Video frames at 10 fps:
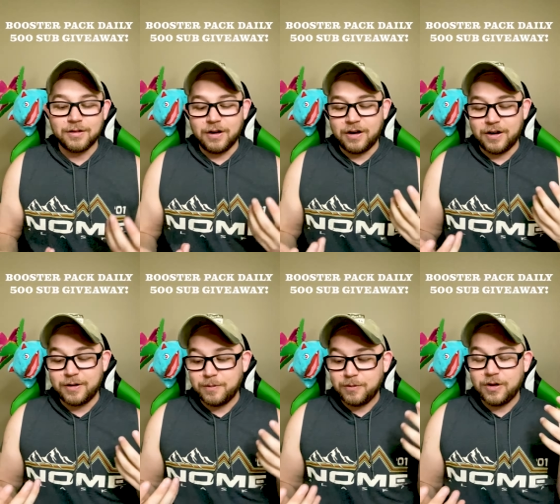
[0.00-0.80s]
Uh,
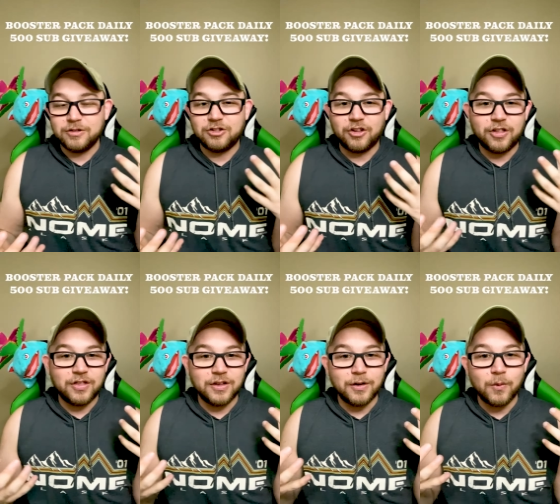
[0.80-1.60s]
just
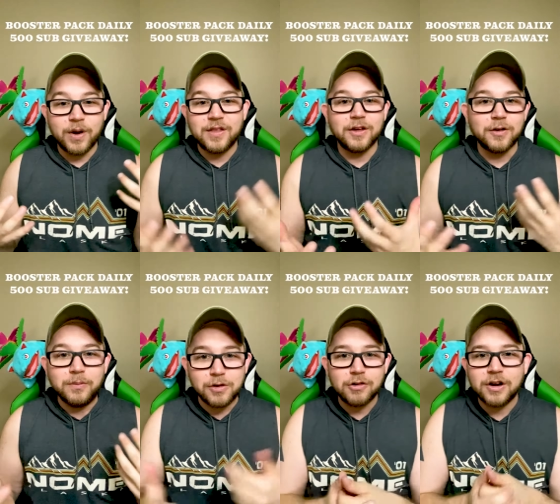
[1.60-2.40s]
the way the
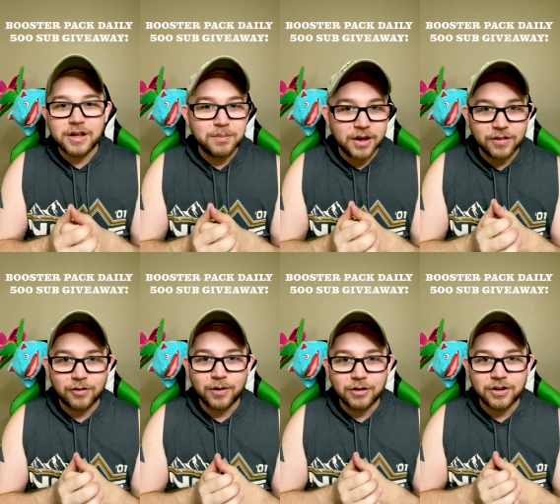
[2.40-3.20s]
community bands
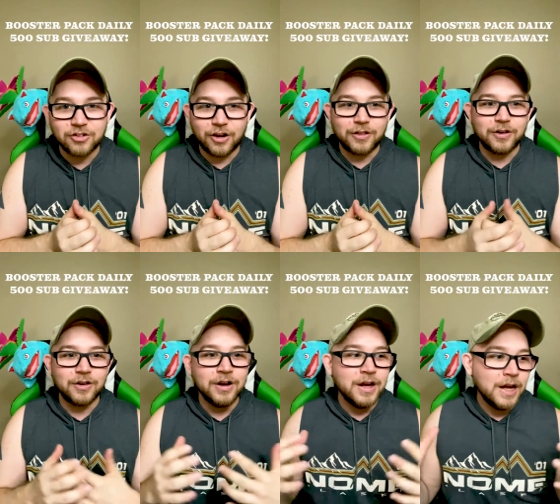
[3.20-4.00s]
around each other
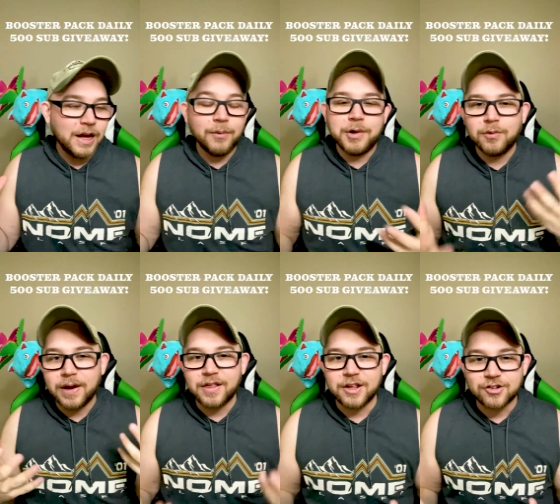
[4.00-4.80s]
and we
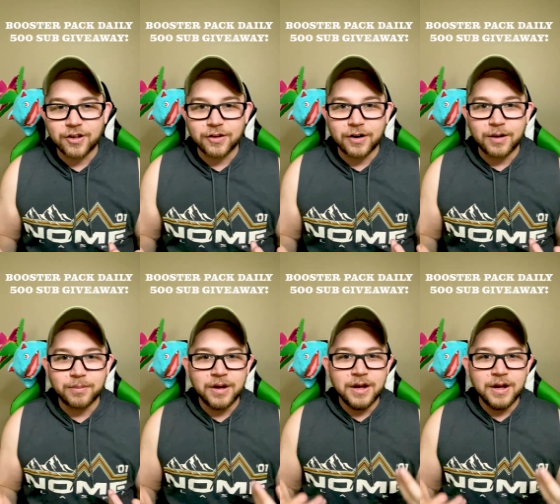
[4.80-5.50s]
raise each other up